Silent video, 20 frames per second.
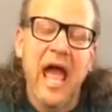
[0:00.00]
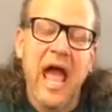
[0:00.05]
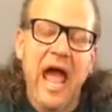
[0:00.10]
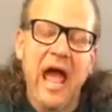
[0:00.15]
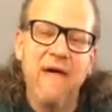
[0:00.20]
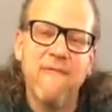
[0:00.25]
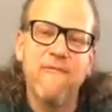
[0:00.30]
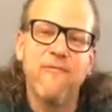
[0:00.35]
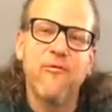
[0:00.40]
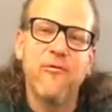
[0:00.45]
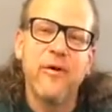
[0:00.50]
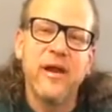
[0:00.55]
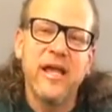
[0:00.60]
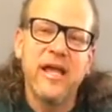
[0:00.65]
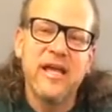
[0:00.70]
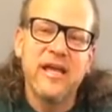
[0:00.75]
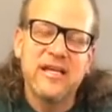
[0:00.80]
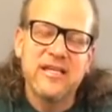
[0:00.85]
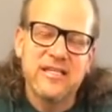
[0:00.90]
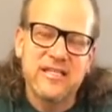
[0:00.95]

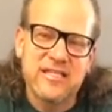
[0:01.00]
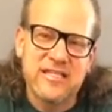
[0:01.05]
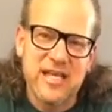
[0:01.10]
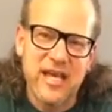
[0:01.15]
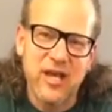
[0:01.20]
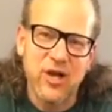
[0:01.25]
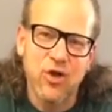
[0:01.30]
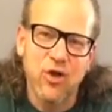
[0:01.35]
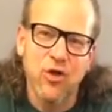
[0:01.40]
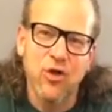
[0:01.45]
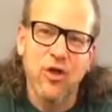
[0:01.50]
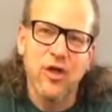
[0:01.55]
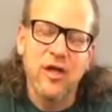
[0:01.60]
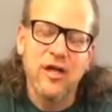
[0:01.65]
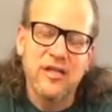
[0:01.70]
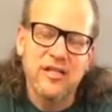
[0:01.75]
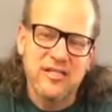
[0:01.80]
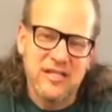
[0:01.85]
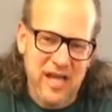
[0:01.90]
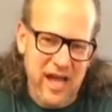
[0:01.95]
every single
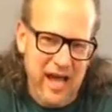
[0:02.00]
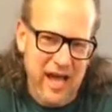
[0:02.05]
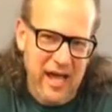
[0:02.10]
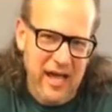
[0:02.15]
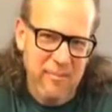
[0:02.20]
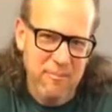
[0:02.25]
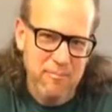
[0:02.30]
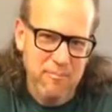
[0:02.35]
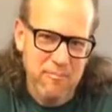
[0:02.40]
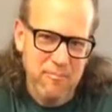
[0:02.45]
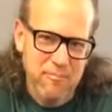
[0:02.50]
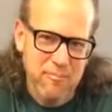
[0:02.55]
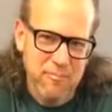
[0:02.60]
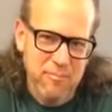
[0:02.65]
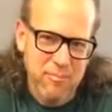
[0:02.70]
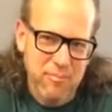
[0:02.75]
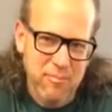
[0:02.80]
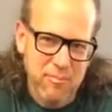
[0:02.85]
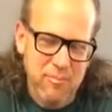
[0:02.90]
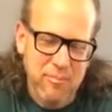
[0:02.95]
time.
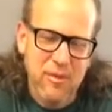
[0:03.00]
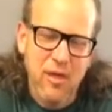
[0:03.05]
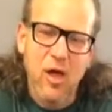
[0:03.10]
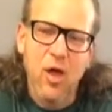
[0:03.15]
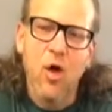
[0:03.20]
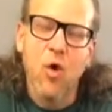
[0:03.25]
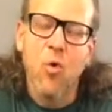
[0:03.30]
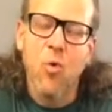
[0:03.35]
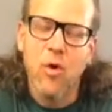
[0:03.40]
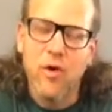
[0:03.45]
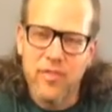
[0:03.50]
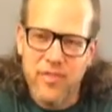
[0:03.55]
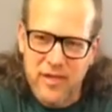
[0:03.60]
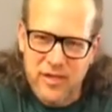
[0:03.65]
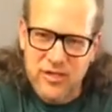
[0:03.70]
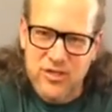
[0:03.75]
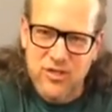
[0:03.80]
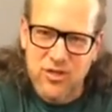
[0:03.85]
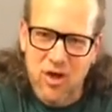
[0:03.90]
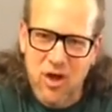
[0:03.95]
With
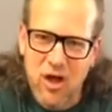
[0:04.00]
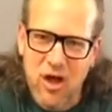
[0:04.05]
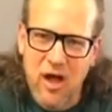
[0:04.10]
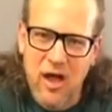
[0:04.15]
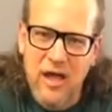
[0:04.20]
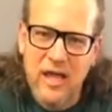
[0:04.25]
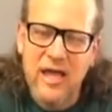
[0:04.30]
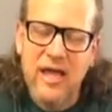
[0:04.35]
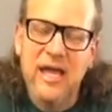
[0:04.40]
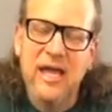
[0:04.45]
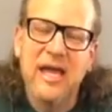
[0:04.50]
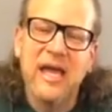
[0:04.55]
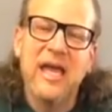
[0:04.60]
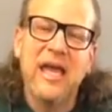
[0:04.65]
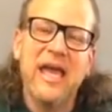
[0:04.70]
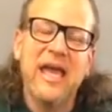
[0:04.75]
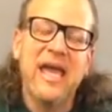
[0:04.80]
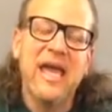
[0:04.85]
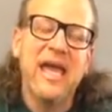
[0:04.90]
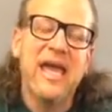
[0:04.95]
this dog,
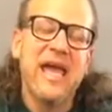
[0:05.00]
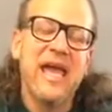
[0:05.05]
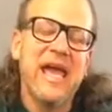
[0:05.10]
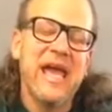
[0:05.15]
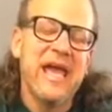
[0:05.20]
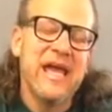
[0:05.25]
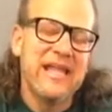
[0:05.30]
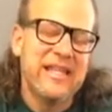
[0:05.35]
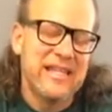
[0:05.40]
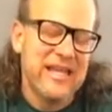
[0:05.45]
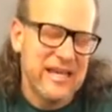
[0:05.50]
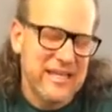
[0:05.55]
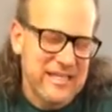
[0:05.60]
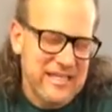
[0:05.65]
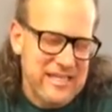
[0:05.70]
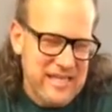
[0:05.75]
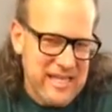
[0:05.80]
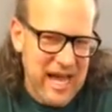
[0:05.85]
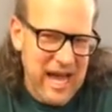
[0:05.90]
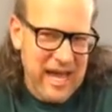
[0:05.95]
it
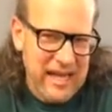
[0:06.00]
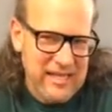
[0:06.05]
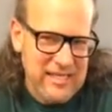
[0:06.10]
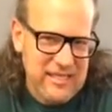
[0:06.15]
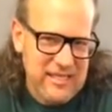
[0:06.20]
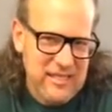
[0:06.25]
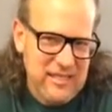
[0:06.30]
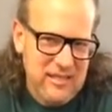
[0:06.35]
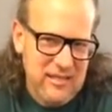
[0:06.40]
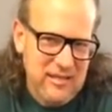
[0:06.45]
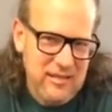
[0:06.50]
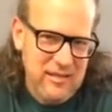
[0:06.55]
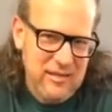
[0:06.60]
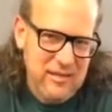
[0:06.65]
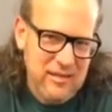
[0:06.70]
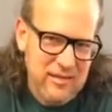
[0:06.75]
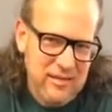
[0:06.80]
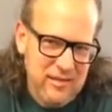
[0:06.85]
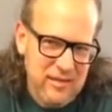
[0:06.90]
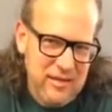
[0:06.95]
does not.
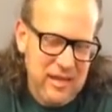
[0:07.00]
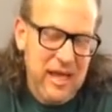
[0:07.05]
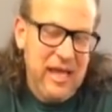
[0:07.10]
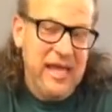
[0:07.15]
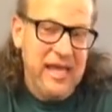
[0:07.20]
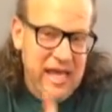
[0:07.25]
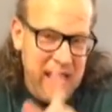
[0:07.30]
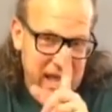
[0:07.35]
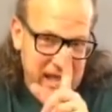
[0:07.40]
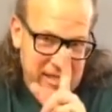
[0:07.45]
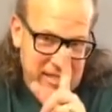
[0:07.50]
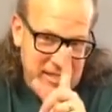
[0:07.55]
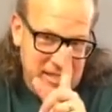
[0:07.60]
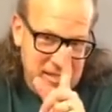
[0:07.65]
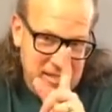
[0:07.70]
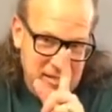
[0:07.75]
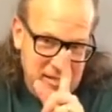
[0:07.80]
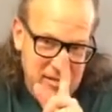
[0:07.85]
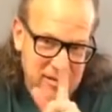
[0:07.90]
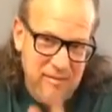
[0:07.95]
Yet.